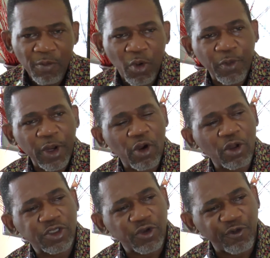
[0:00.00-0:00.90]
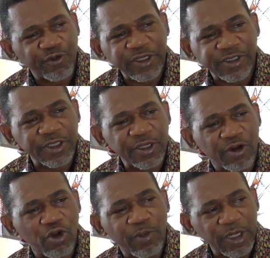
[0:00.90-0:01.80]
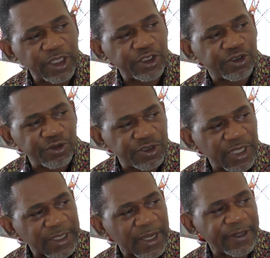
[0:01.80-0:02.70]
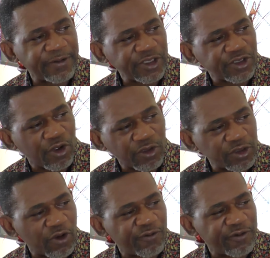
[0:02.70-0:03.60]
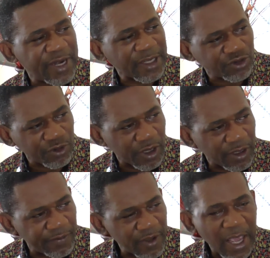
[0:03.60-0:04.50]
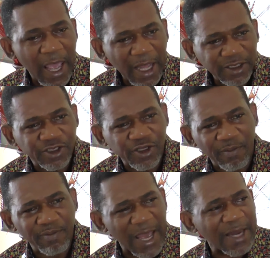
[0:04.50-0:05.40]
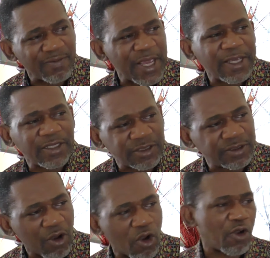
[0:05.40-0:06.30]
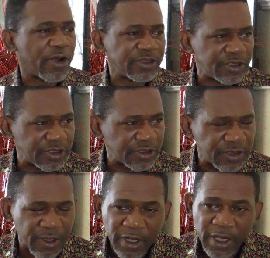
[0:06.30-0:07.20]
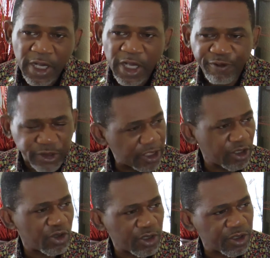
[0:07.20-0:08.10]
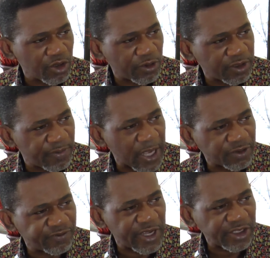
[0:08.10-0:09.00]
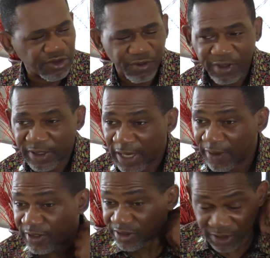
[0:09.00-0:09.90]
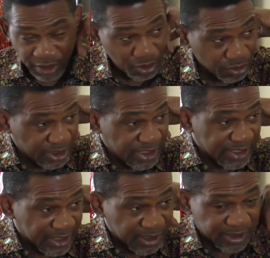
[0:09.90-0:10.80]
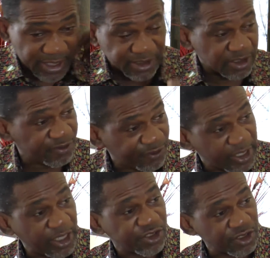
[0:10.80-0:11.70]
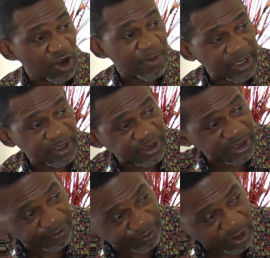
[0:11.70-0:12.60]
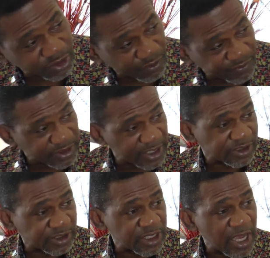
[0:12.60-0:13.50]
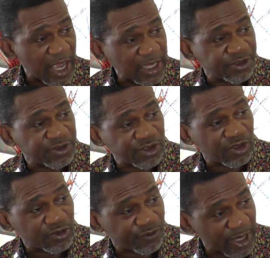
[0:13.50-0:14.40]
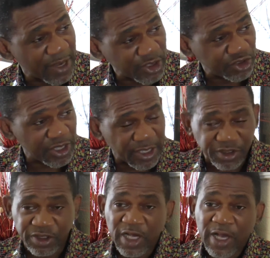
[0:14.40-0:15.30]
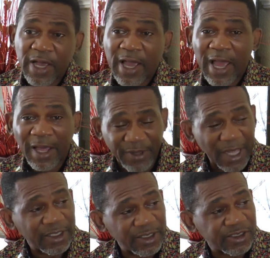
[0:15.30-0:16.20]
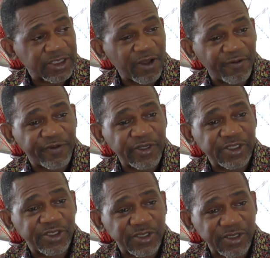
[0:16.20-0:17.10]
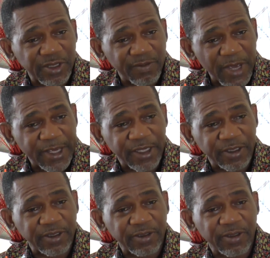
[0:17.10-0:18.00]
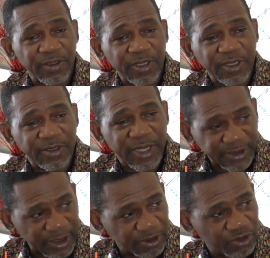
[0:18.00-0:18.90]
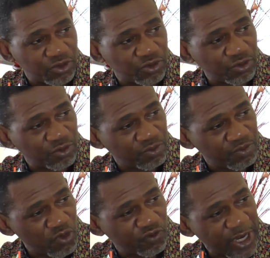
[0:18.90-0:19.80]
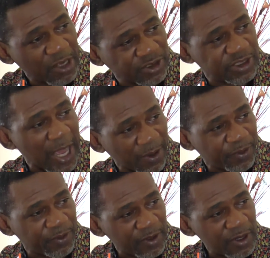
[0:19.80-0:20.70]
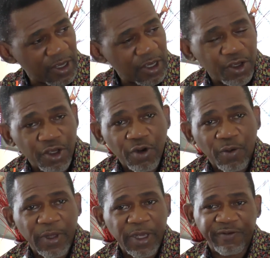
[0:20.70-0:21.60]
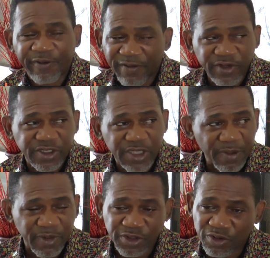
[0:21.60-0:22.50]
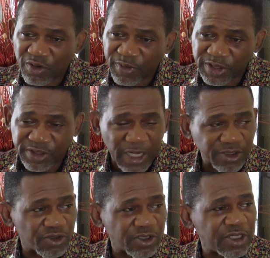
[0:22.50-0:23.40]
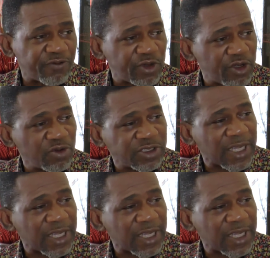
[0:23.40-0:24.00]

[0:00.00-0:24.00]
but we're also facing global issues that are a result of natural and some man-made occurrences. If you take a look at the northern part of Nigeria, now there's a huge desertification coming. There's an influx of the desert as a result of climate change. And that in itself is making the desert to move down south. In 5 years' time, it's going to be disastrous if we don't